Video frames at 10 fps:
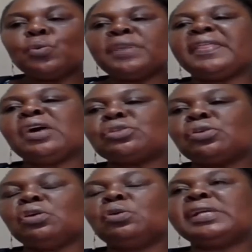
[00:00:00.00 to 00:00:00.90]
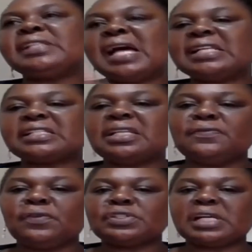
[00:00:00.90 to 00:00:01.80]
without always
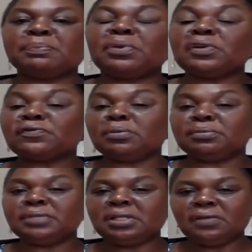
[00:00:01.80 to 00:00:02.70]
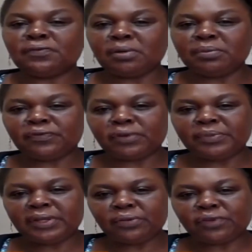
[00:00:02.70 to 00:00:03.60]
asking for support
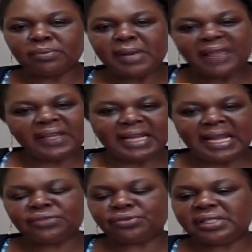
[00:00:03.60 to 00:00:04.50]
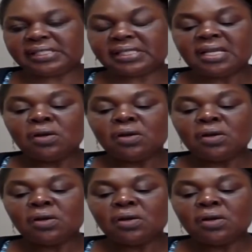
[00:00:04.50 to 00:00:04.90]
from other countries.